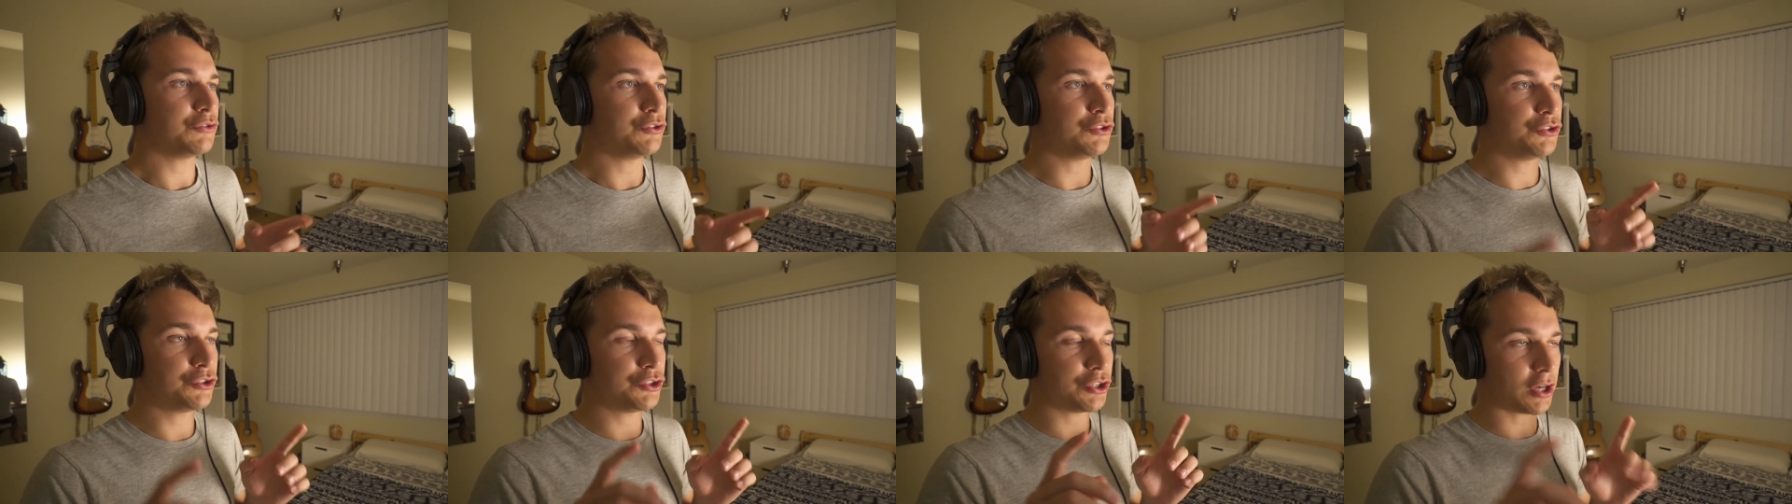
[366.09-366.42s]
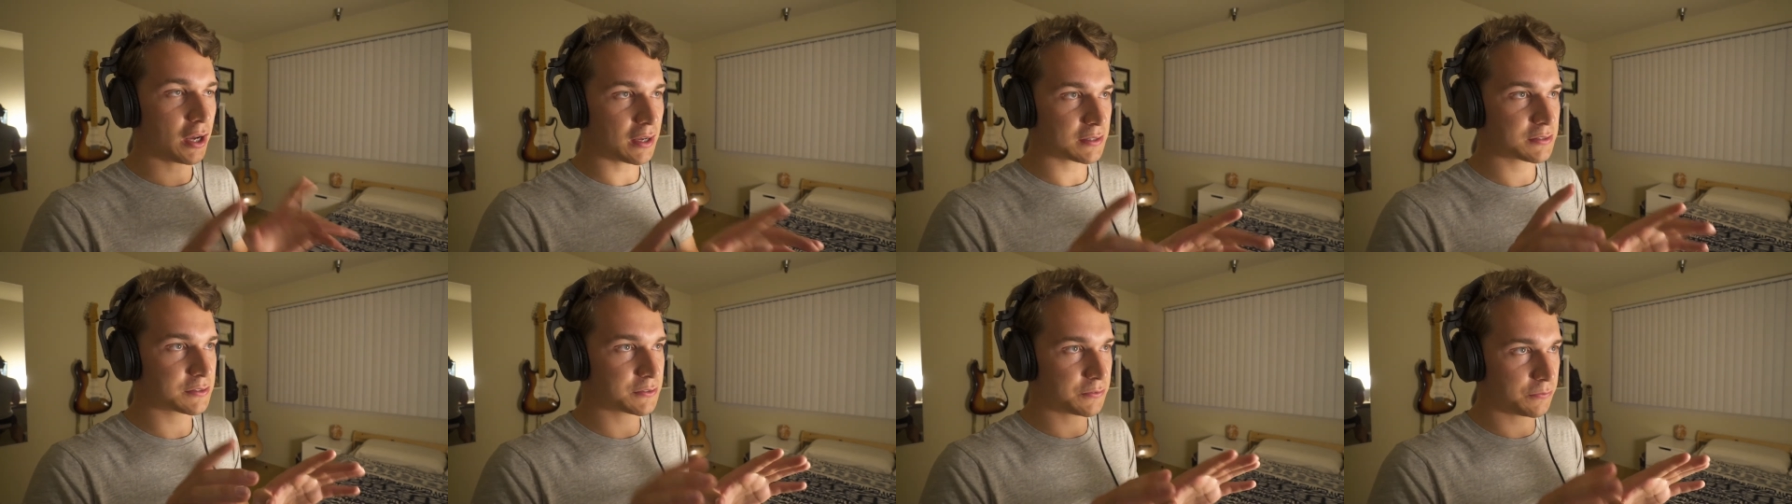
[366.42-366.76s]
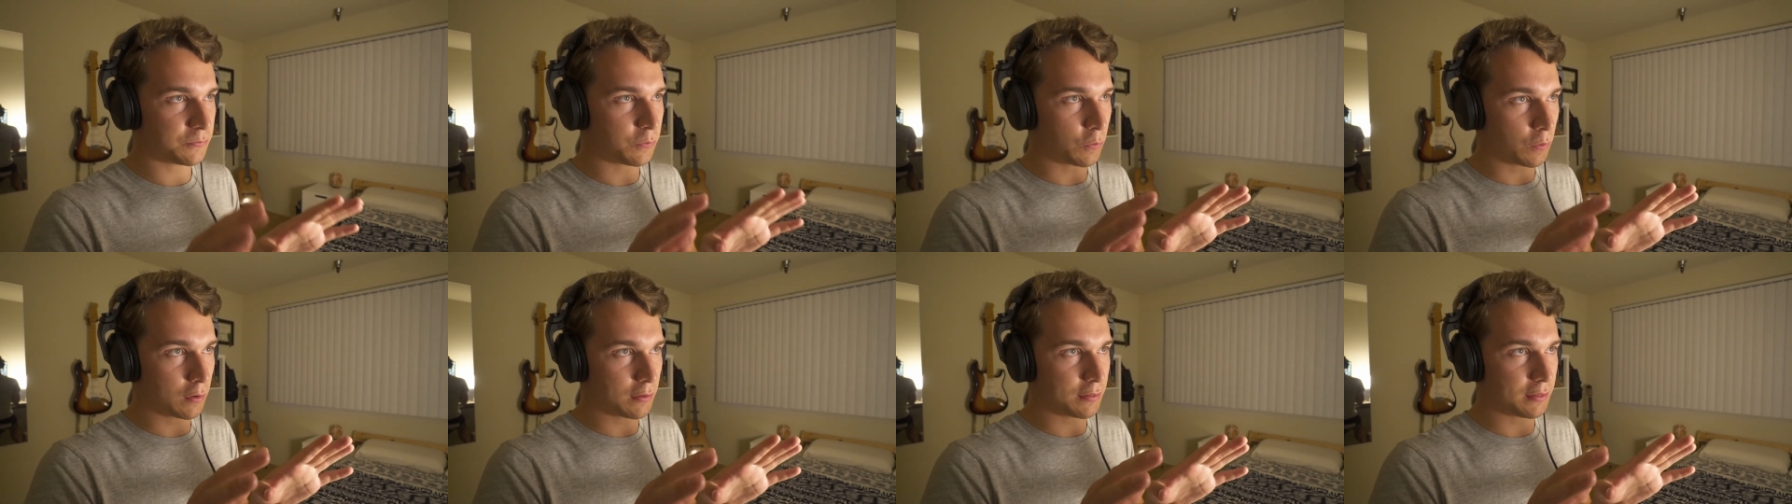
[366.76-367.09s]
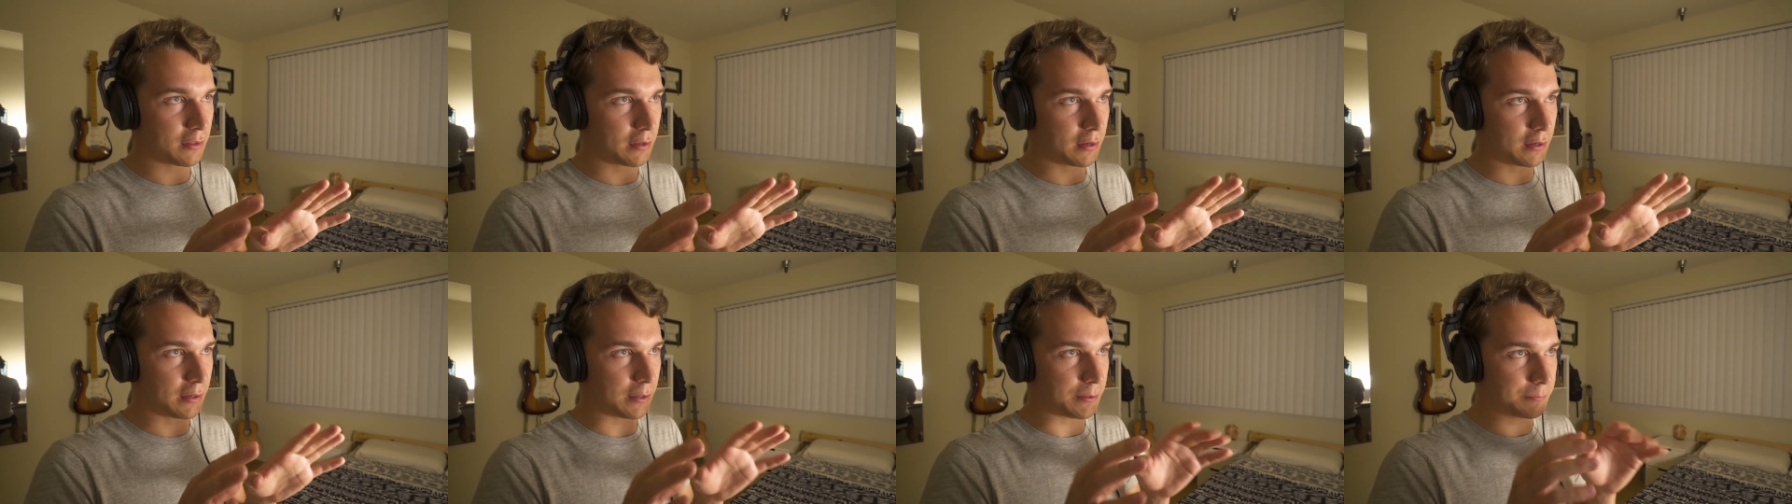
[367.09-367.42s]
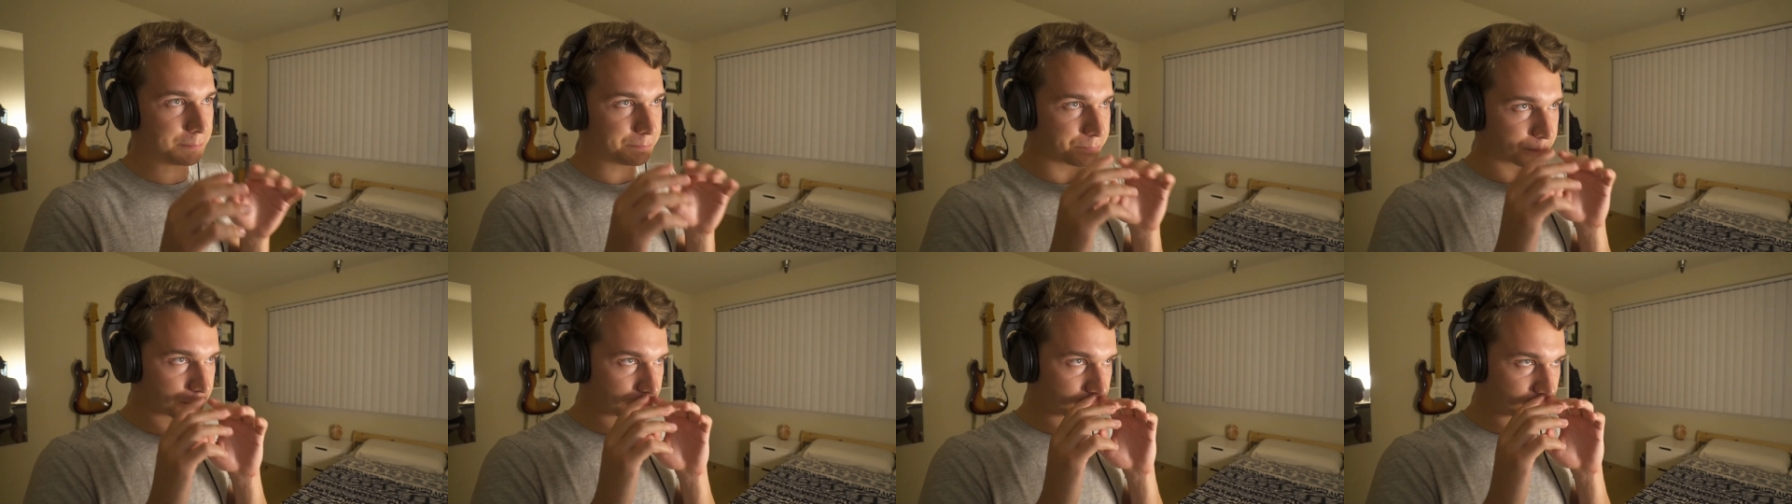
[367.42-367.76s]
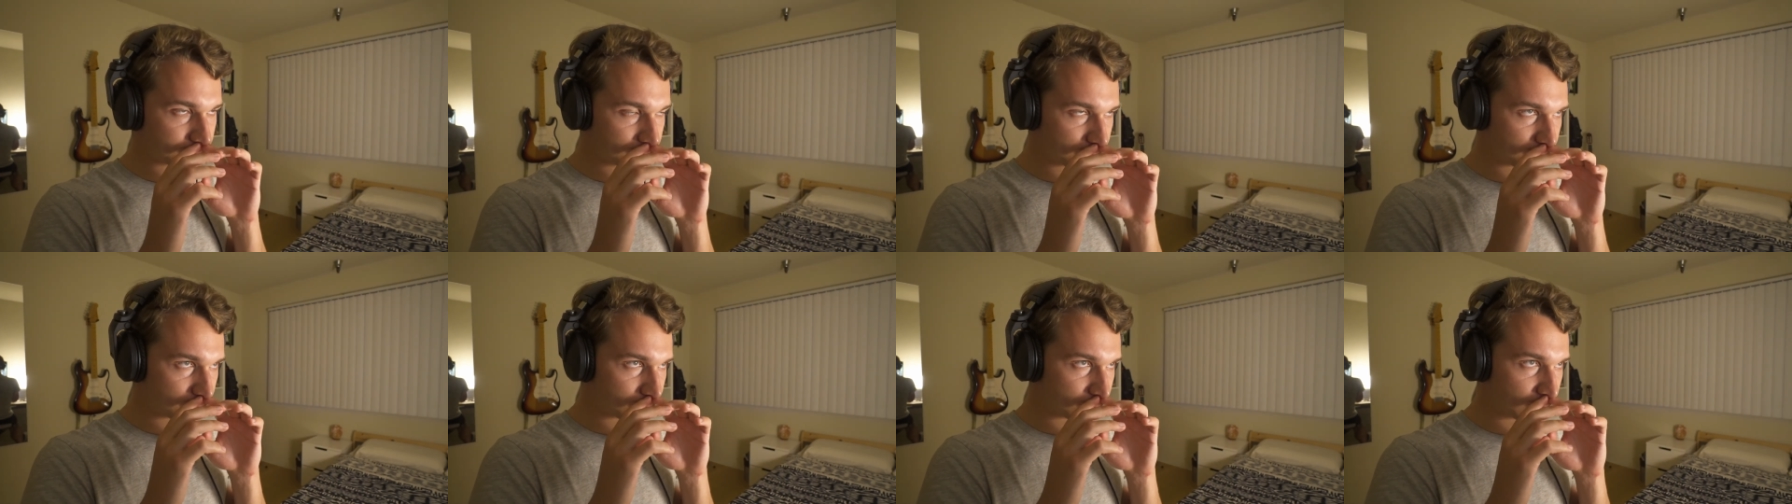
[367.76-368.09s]
just for the
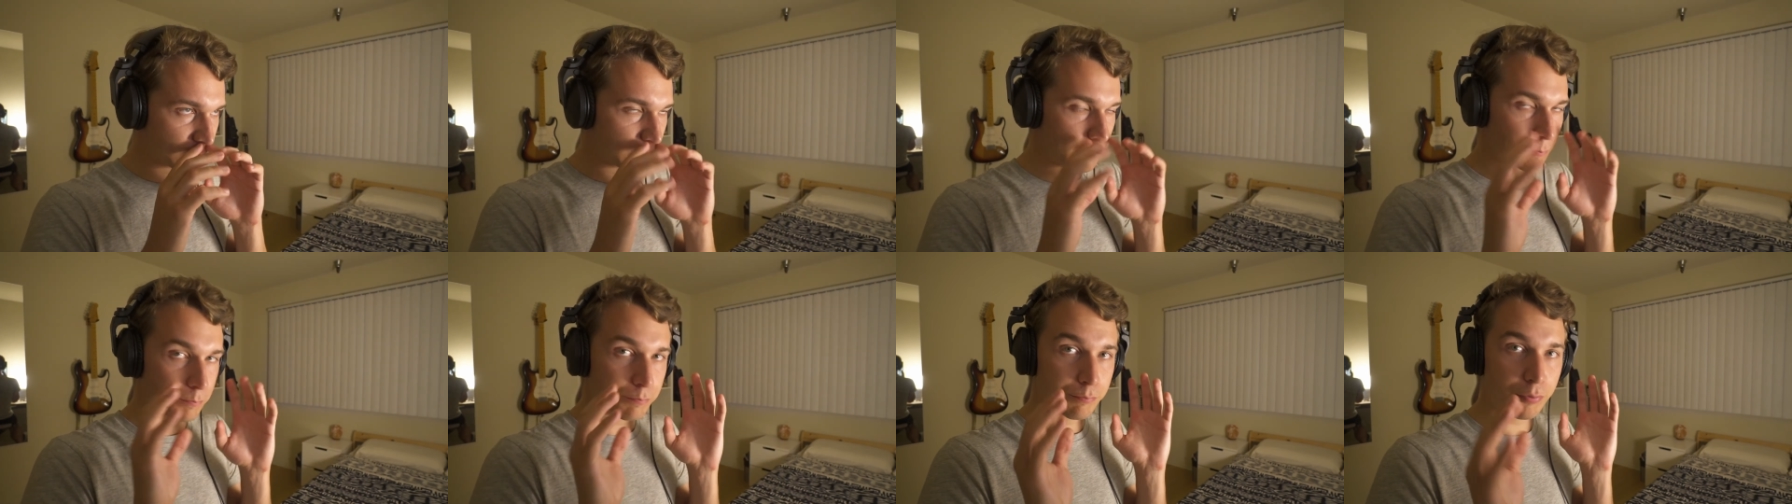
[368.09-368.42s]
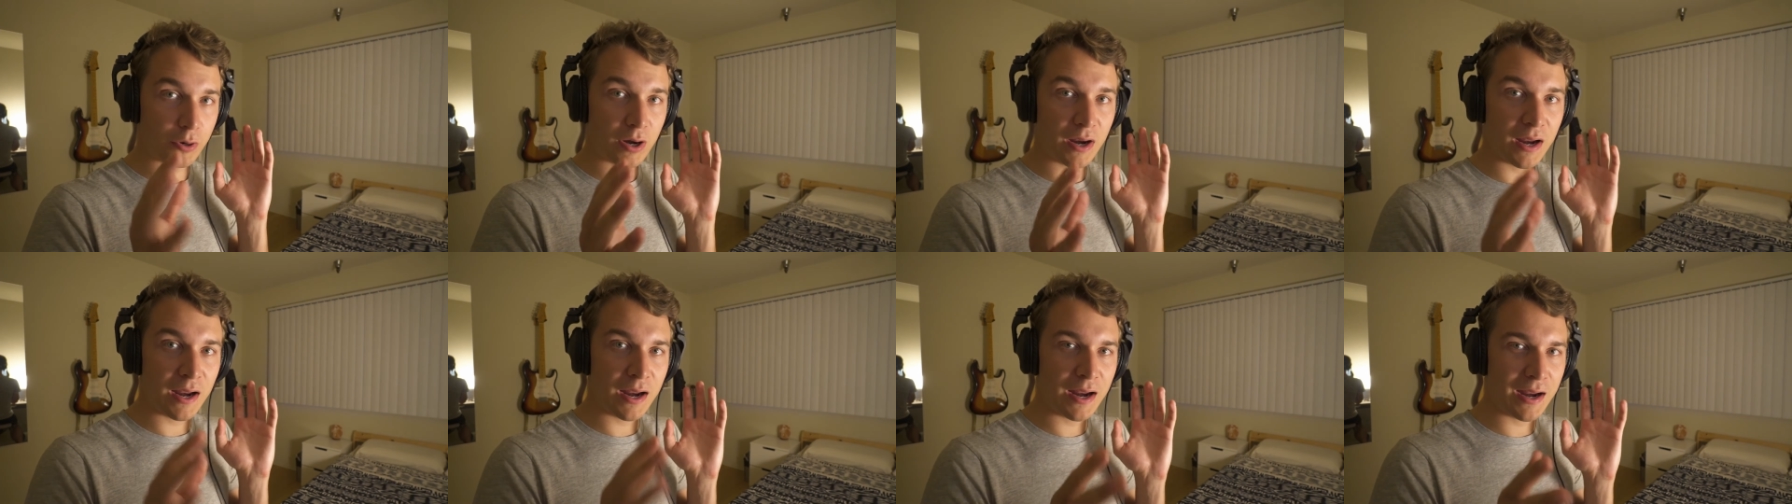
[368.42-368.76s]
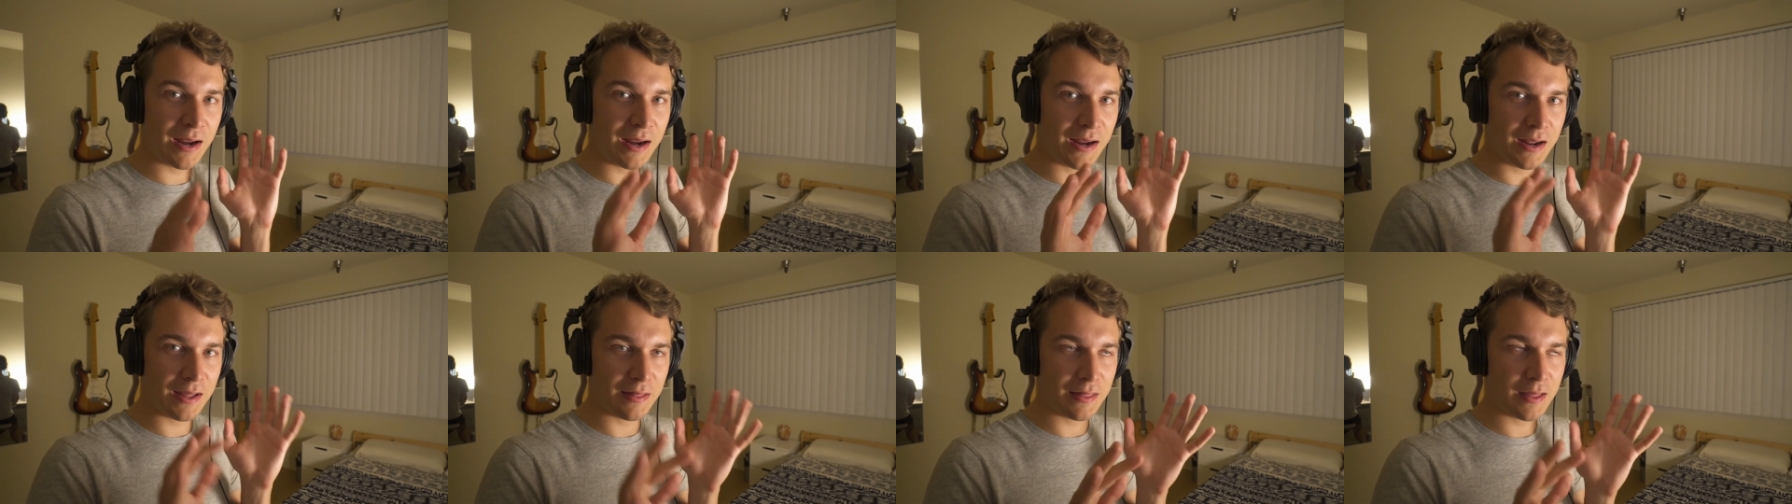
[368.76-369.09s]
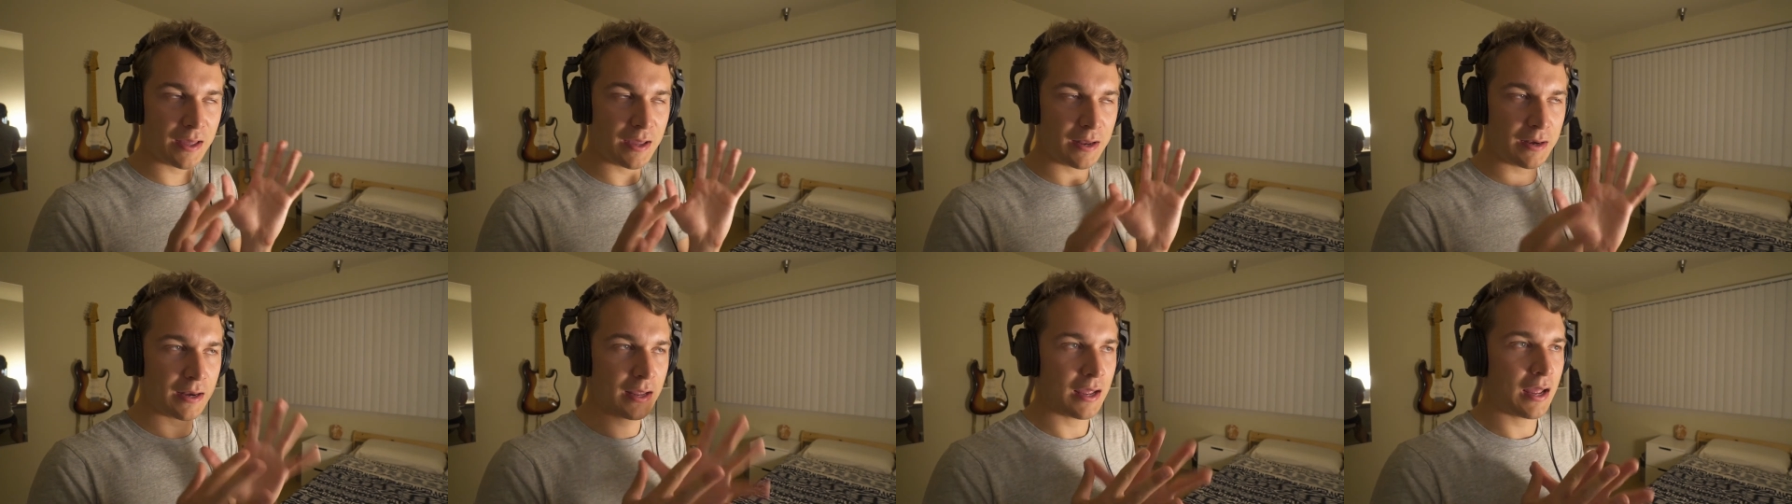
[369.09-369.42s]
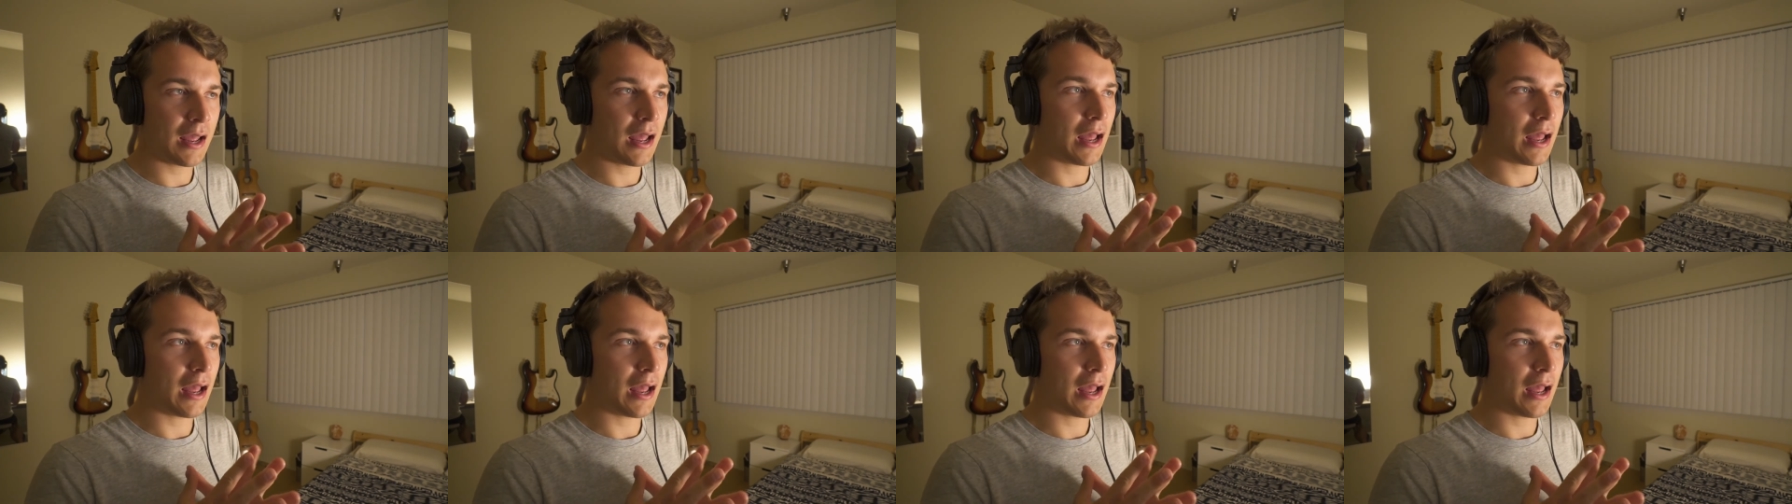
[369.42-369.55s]
breathe in,